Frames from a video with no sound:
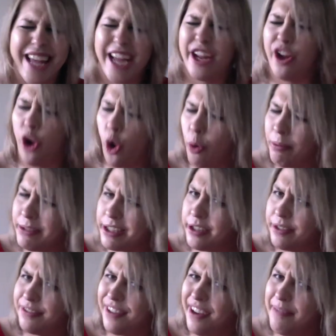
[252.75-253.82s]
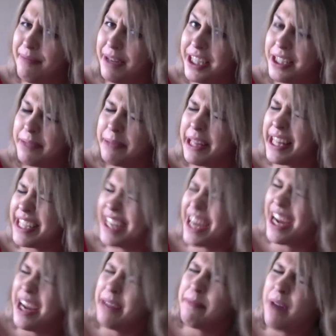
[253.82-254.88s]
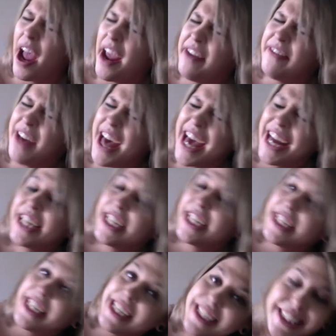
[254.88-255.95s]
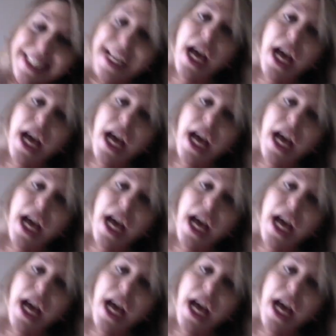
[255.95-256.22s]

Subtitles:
I hope it's under 5 minutes by the time I've edited this.